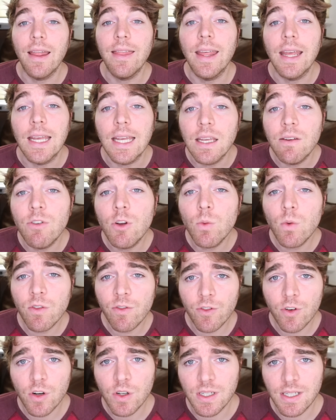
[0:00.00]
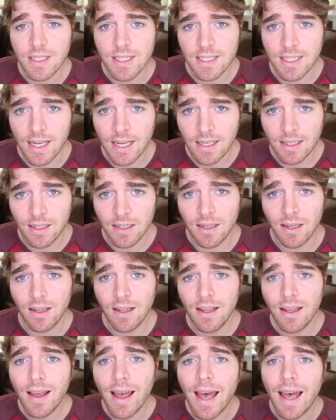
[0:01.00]
And they even refer to Satan
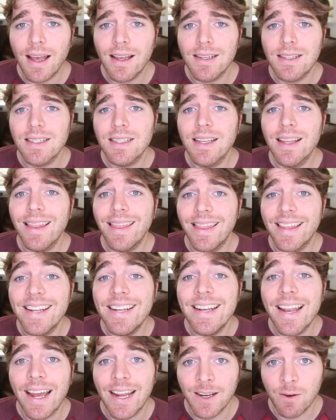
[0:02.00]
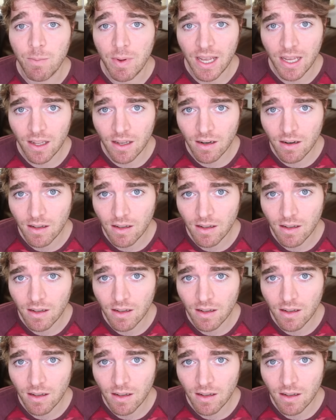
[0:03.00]
as the nightmare